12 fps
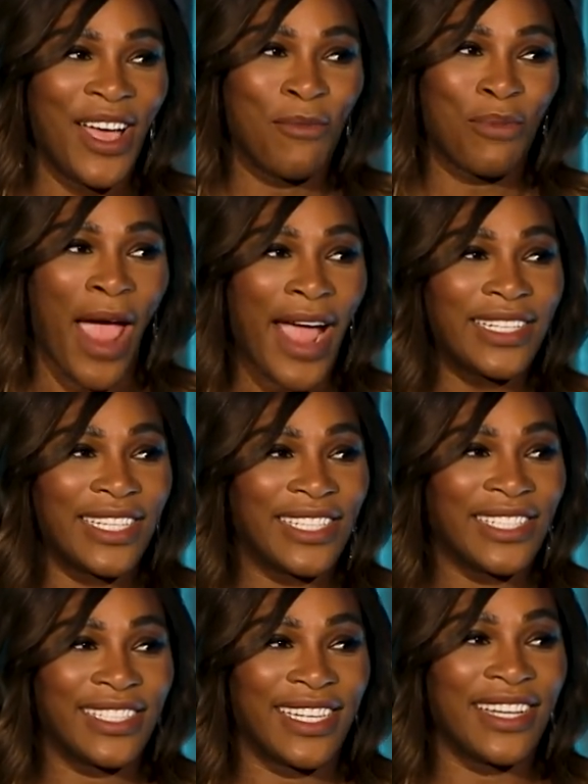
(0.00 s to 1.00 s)

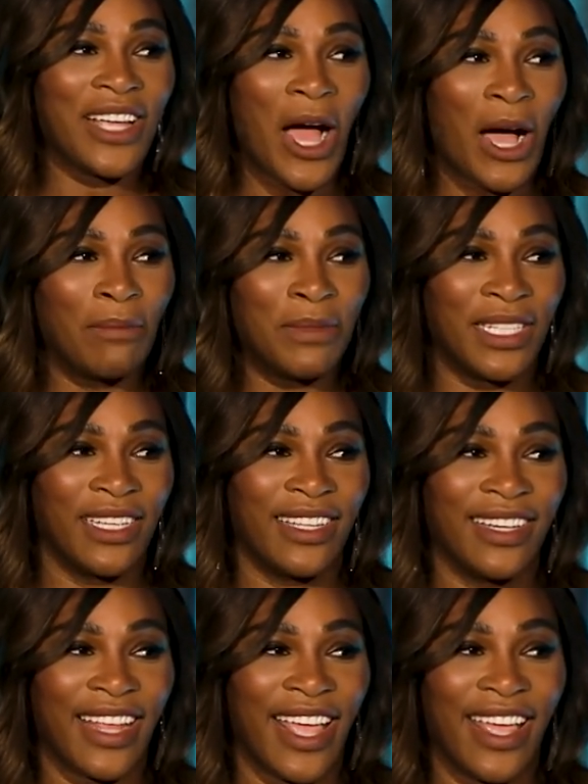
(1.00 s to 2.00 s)
practiced in
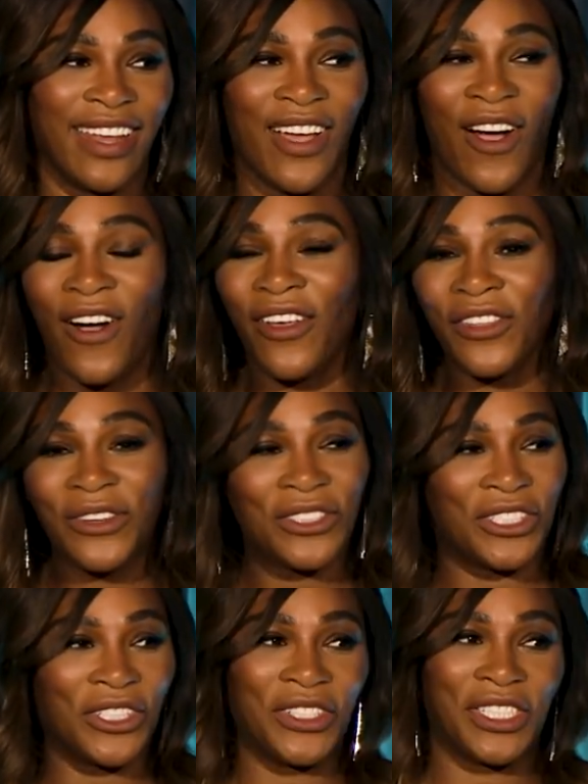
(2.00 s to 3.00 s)
Compton, and all
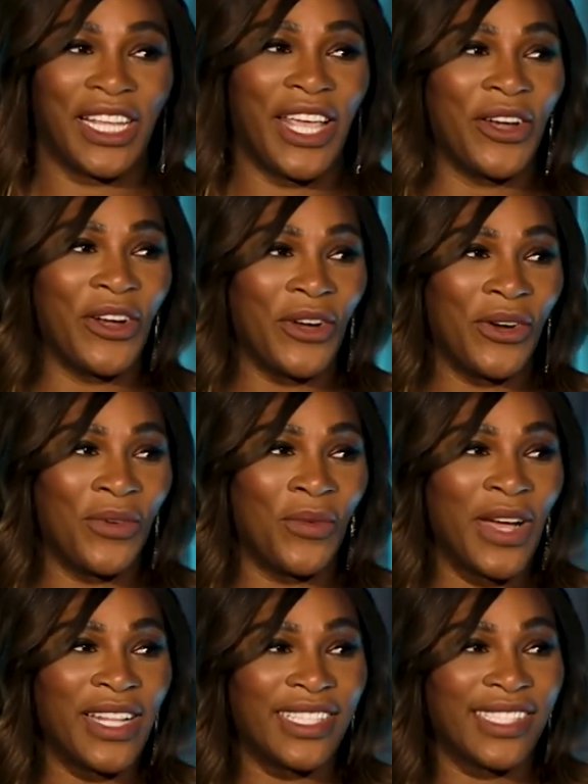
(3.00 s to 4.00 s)
those years later,
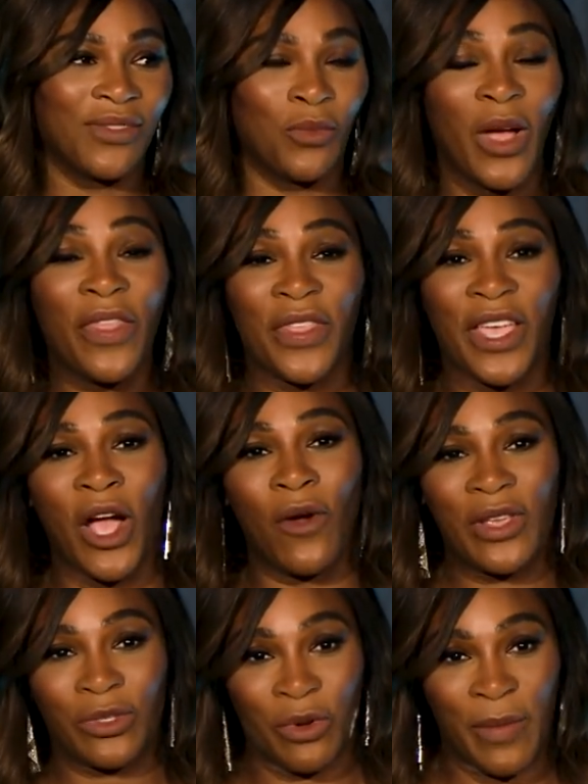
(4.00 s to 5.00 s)
one thing
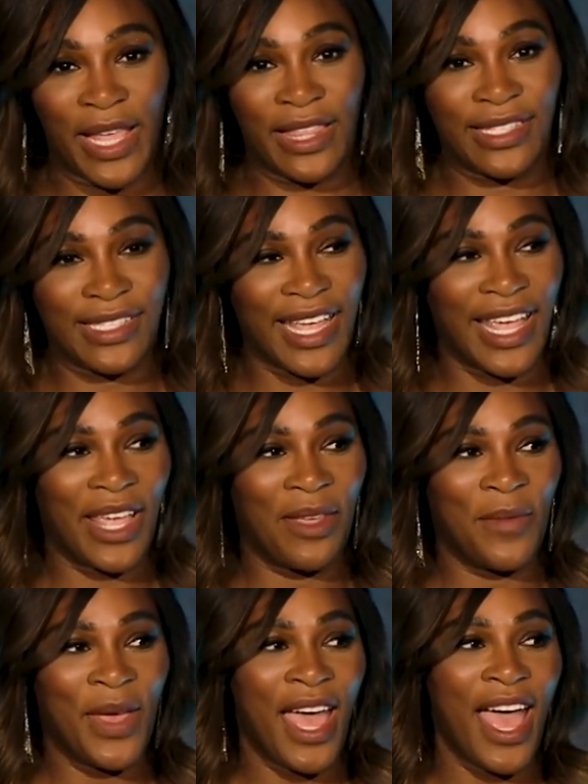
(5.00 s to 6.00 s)
always remained the same.